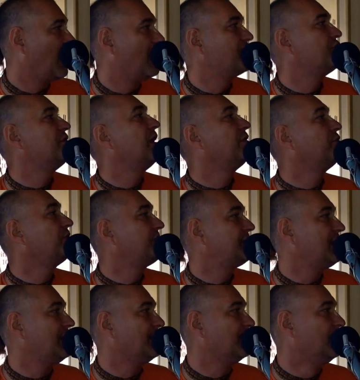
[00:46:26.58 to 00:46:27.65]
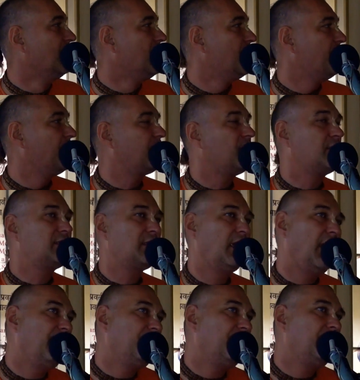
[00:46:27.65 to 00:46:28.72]
I should not do sin. Because
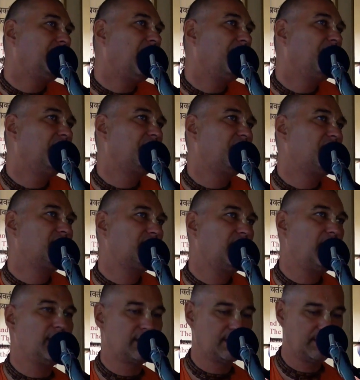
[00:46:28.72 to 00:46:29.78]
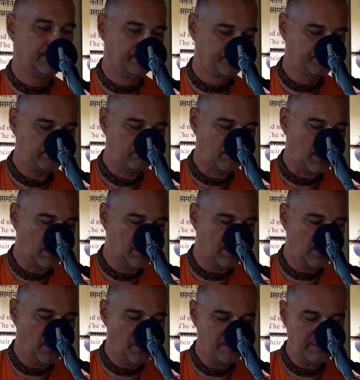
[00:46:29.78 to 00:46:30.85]
every time we transgress
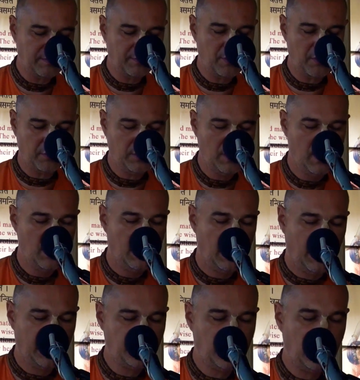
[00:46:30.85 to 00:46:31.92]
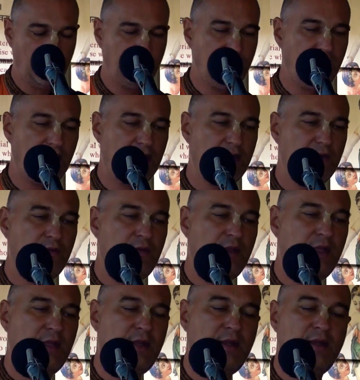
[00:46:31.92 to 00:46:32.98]
the laws of God, actually
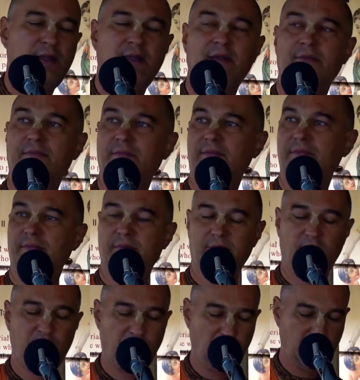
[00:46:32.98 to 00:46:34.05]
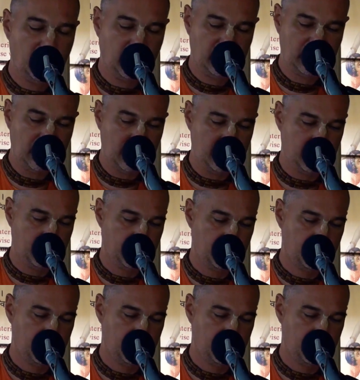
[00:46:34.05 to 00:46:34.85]
we are occurring a sin.